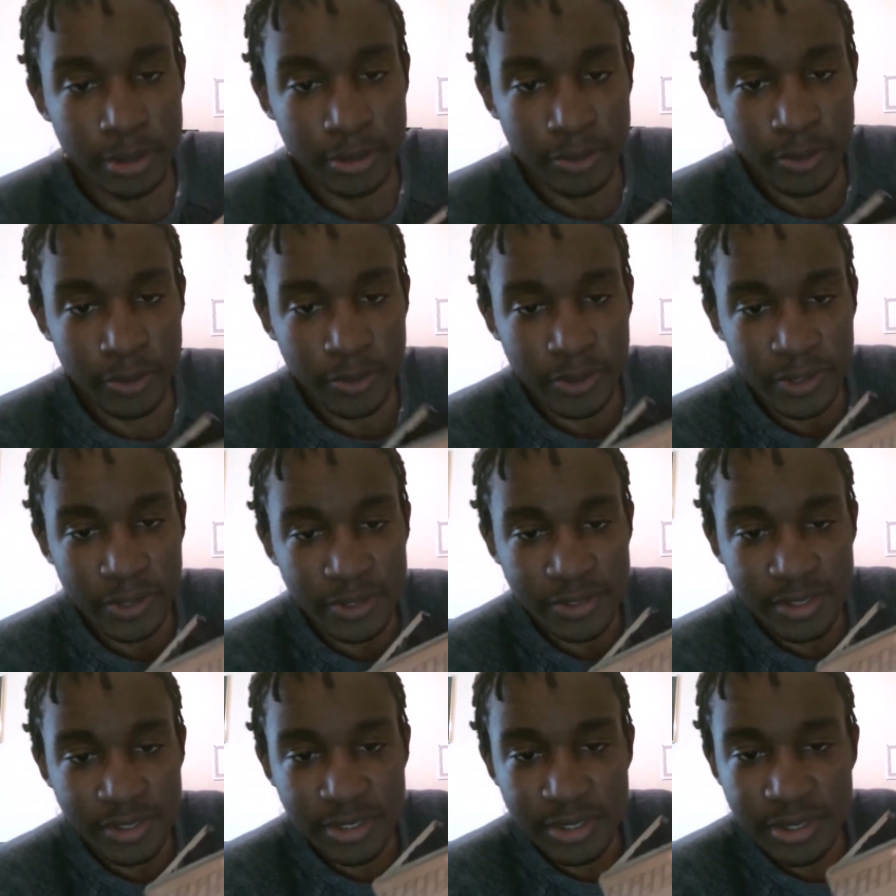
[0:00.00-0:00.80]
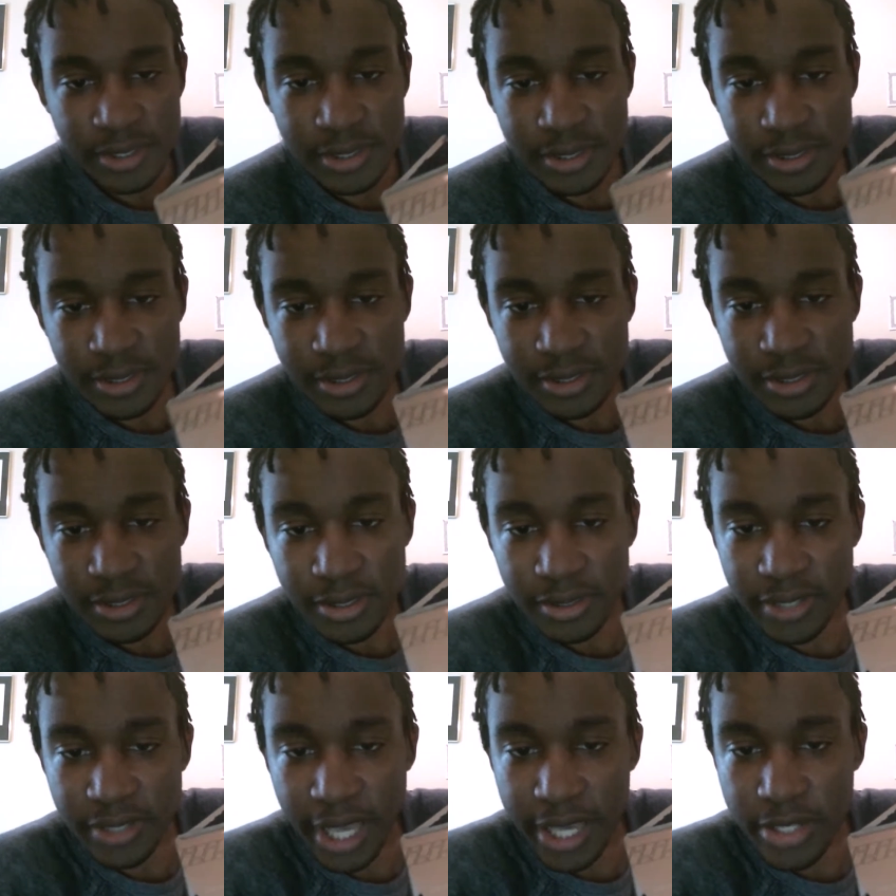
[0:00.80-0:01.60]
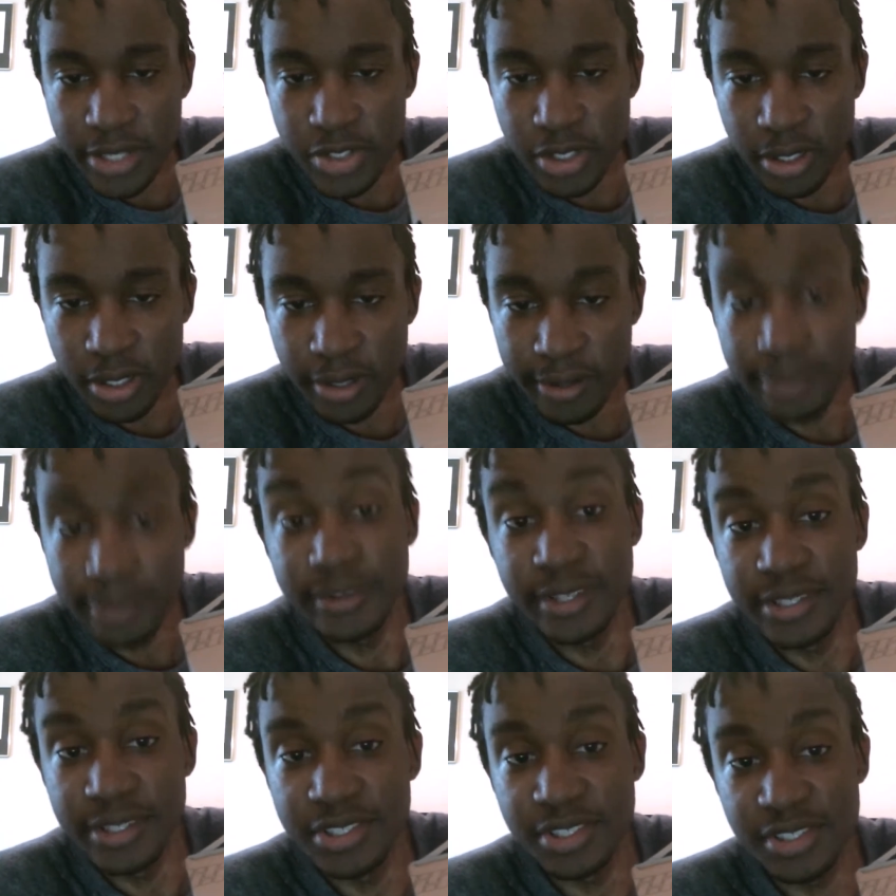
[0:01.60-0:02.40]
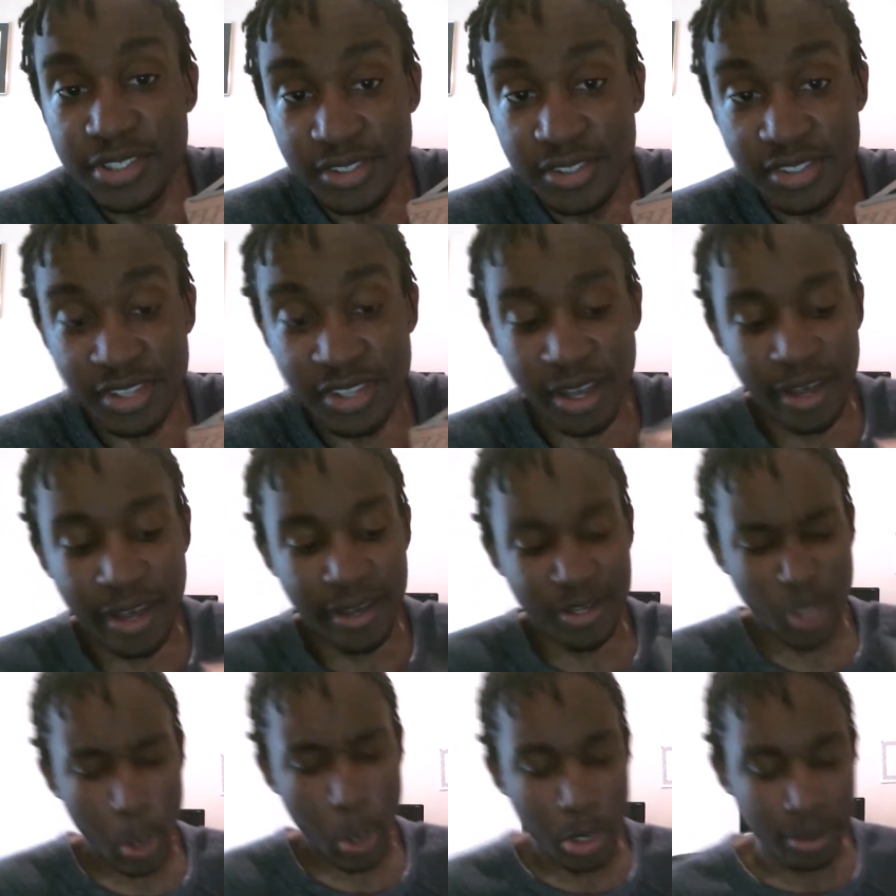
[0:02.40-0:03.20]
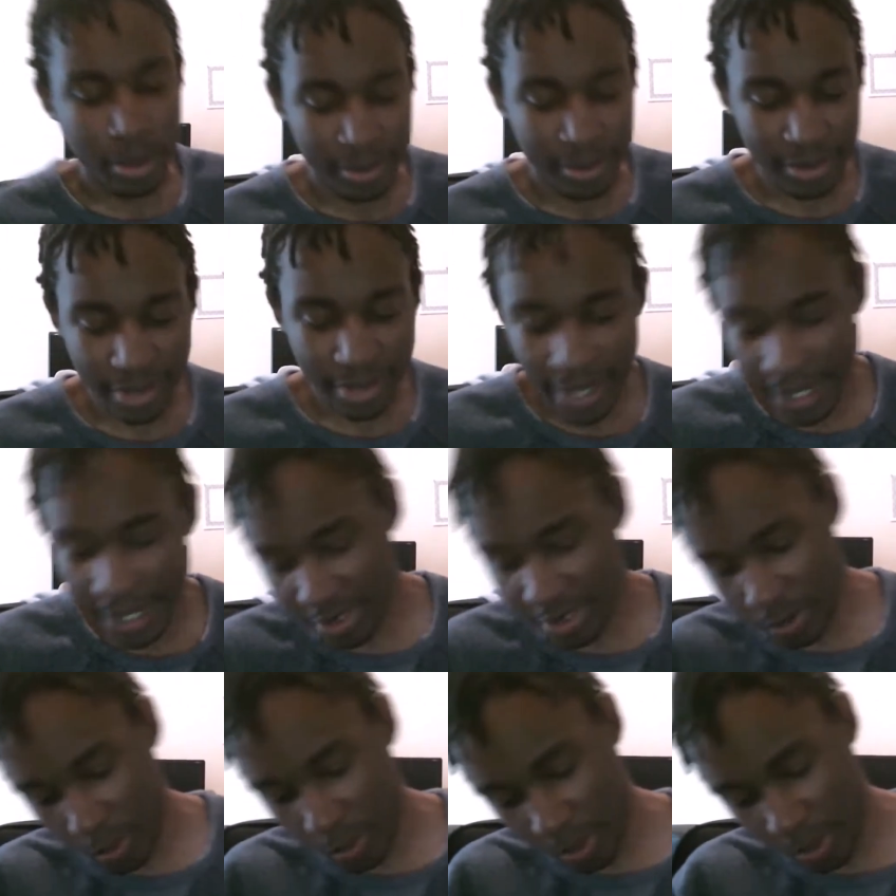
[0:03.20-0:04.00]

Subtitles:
Where is it? Danger Ninjas Inside. And there actually